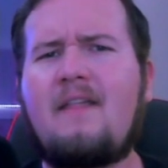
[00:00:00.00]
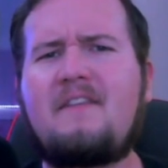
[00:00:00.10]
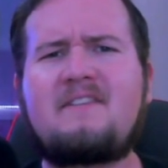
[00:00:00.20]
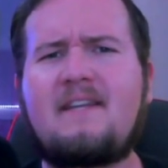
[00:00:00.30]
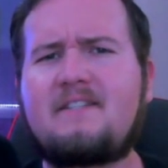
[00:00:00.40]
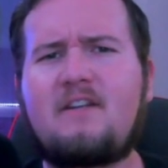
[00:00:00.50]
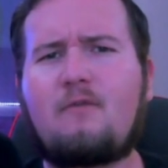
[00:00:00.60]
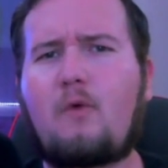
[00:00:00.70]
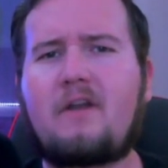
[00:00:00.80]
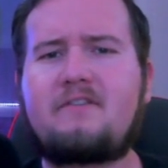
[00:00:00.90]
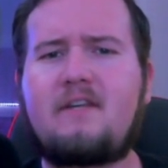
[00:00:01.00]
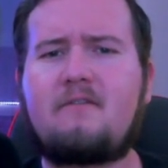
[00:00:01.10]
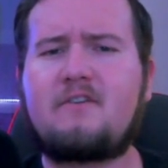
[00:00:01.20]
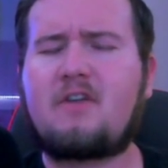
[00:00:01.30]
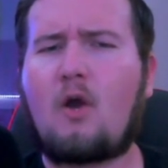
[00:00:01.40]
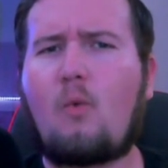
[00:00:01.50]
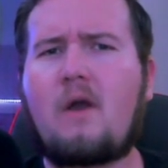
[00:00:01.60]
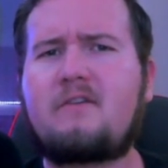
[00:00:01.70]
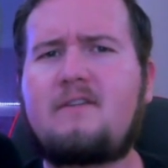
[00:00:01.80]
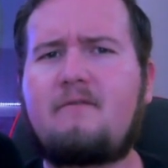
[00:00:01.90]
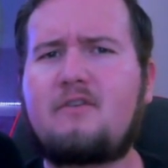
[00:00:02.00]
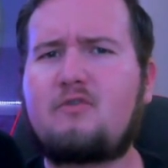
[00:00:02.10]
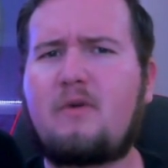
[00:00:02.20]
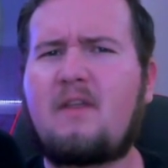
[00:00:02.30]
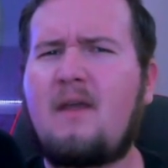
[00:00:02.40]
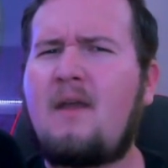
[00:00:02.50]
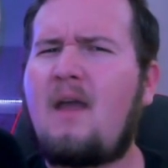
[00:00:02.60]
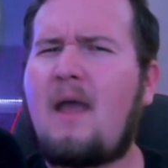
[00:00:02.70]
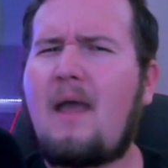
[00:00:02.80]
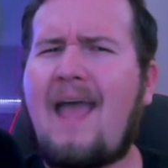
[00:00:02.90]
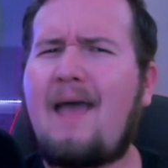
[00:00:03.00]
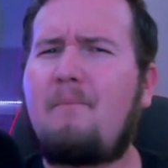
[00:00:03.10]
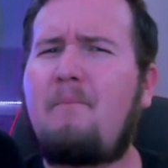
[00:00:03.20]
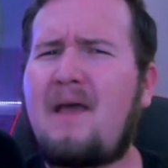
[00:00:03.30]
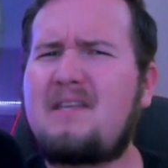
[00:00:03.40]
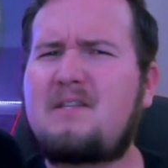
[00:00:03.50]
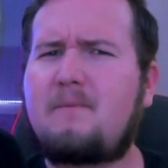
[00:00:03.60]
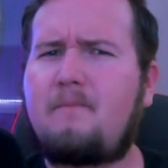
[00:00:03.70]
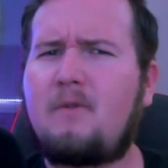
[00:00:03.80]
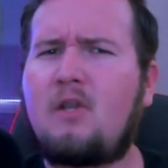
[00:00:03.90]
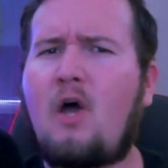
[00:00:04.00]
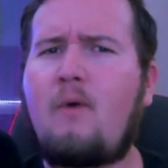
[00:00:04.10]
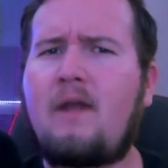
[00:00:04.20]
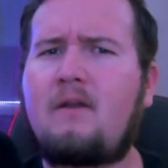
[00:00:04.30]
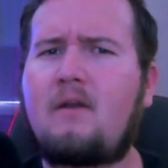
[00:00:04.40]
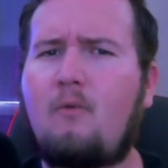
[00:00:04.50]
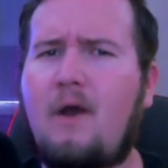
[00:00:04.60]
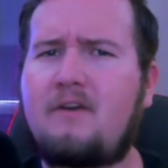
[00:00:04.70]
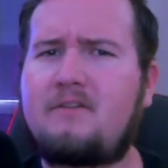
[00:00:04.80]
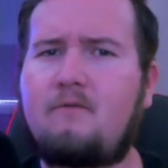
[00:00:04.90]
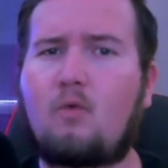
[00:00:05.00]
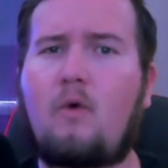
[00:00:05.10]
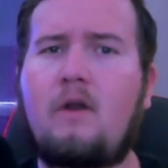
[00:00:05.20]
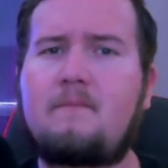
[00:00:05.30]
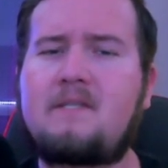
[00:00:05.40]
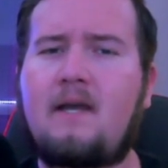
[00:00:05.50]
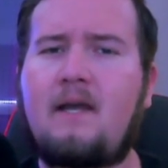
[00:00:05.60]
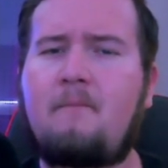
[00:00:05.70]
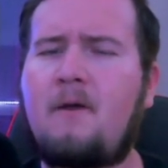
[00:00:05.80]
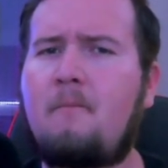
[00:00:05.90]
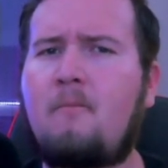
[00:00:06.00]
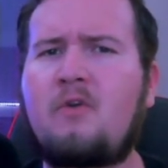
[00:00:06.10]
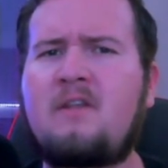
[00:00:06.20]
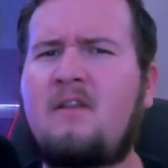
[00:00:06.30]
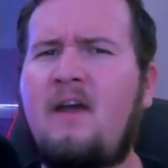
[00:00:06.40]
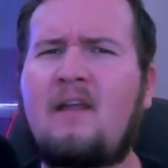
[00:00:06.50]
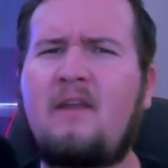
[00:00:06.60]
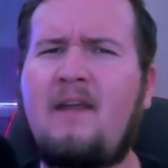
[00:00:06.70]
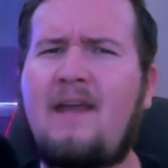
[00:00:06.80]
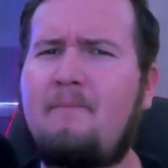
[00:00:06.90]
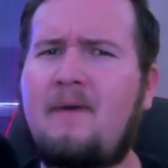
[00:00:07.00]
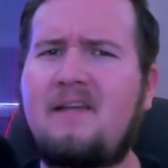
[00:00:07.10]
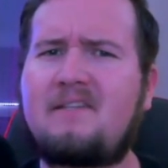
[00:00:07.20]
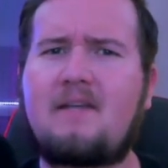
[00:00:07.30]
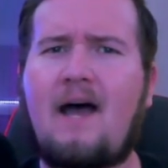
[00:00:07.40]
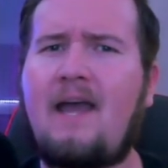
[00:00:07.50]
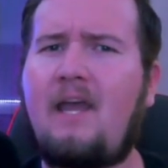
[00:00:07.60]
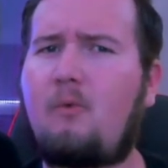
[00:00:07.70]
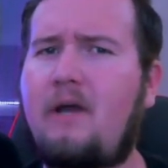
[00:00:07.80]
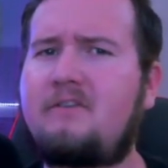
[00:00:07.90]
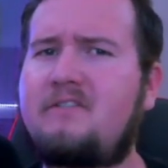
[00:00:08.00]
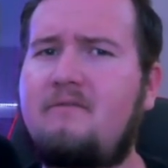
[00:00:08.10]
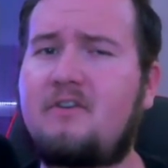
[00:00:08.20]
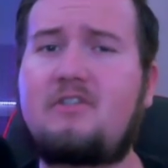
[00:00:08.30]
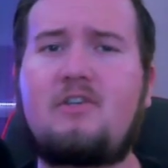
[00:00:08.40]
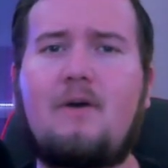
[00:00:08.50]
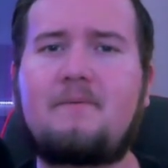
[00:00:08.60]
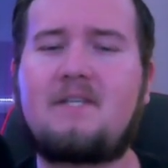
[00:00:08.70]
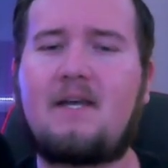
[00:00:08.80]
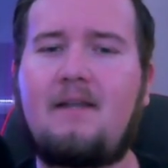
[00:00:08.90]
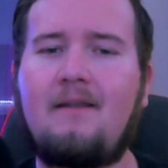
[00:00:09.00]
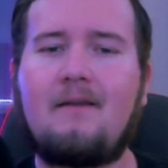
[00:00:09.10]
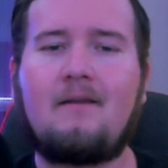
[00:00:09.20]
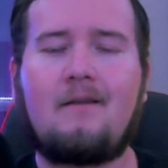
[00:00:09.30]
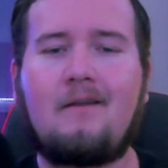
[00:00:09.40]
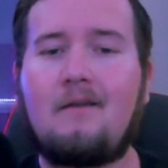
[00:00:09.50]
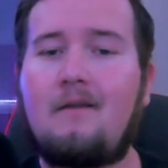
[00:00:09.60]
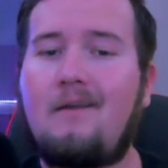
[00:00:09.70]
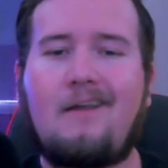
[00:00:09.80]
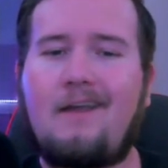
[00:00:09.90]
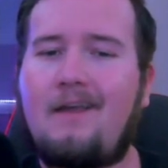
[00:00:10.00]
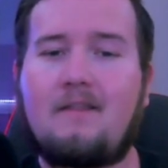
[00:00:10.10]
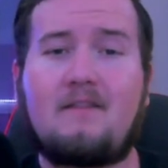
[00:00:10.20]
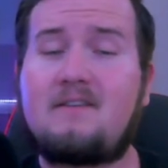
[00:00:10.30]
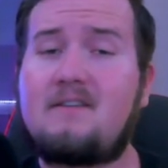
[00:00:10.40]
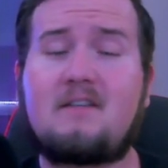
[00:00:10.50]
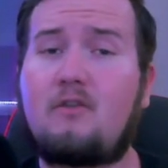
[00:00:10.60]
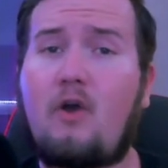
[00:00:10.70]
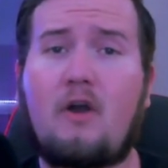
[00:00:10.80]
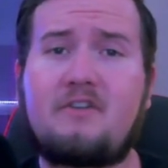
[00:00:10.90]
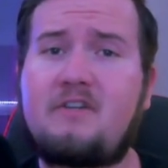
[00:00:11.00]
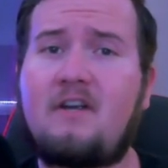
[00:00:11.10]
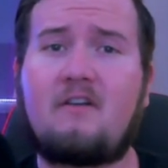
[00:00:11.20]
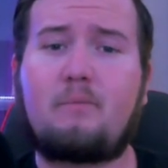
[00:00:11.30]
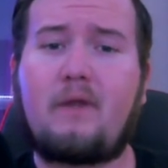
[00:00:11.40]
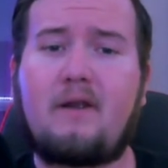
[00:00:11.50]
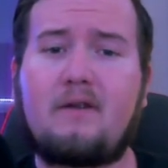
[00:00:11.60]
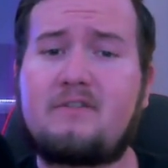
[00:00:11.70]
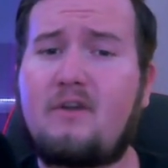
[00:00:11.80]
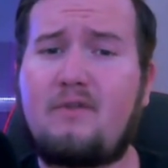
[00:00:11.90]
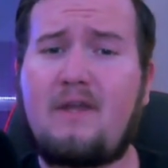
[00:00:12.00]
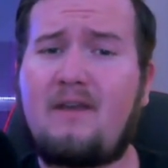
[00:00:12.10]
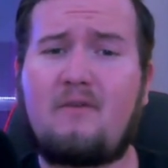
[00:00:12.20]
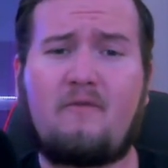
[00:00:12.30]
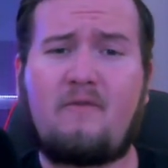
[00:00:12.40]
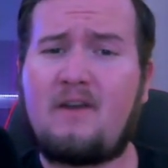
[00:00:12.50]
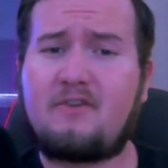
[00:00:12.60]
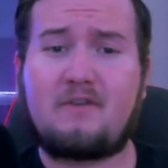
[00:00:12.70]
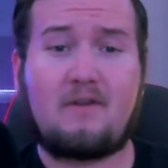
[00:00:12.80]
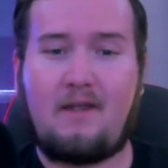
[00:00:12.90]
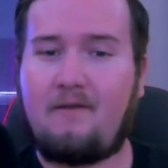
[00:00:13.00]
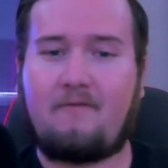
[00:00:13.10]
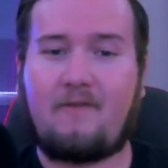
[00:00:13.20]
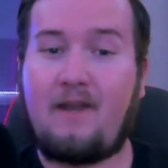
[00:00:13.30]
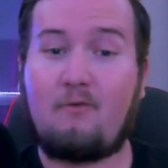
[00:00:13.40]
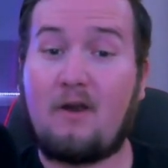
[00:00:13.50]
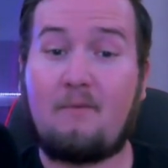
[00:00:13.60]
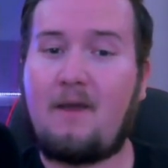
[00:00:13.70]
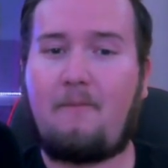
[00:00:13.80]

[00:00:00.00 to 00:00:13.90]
This next tier of wide receivers are wide receivers with, at best, low-end wide receiver 1 upside, but more than likely, at best, high-end wide receiver 2 upside. This is a large tier of players, so they could finish anywhere, in my